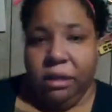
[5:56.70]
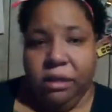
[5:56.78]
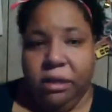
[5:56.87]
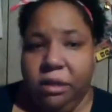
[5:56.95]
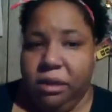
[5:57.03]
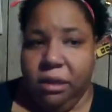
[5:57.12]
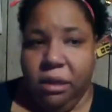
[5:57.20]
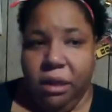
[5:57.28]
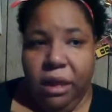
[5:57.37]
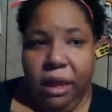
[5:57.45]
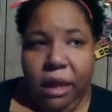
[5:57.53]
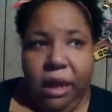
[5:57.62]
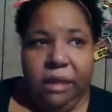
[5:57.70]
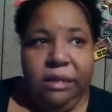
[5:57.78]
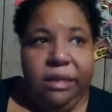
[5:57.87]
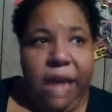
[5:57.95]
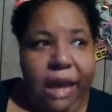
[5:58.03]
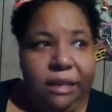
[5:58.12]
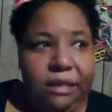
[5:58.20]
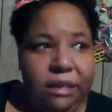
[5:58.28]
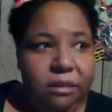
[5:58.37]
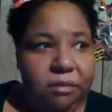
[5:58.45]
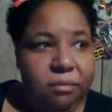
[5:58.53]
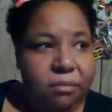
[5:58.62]
It's it's
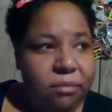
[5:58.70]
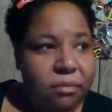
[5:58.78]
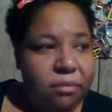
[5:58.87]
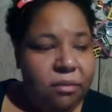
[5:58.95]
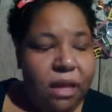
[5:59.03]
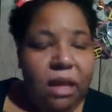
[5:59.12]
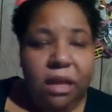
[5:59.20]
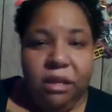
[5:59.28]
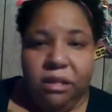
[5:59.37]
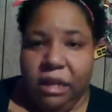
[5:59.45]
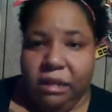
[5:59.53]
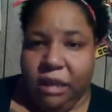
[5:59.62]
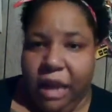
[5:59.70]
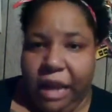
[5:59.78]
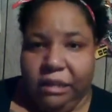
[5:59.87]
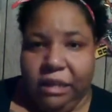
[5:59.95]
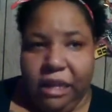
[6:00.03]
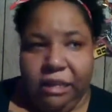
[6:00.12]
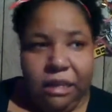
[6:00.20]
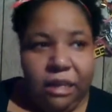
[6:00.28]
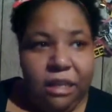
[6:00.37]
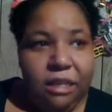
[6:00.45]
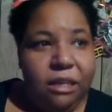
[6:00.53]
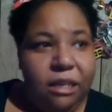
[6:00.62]
taxing. Just like
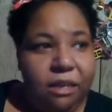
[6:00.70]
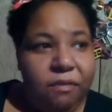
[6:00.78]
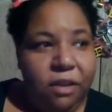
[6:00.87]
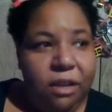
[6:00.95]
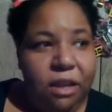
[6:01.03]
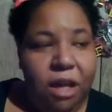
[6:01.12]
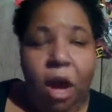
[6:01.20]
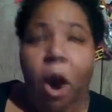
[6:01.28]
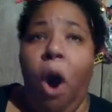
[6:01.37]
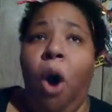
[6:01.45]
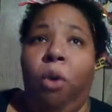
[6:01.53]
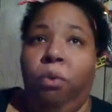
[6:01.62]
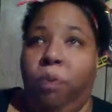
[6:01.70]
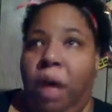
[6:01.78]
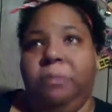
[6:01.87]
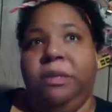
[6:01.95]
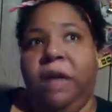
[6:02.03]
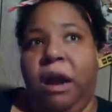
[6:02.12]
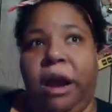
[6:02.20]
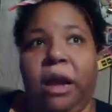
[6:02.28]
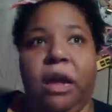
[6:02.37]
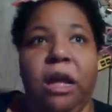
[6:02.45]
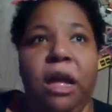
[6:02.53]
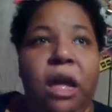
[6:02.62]
Jessica is leaving. Oh, I'm sorry.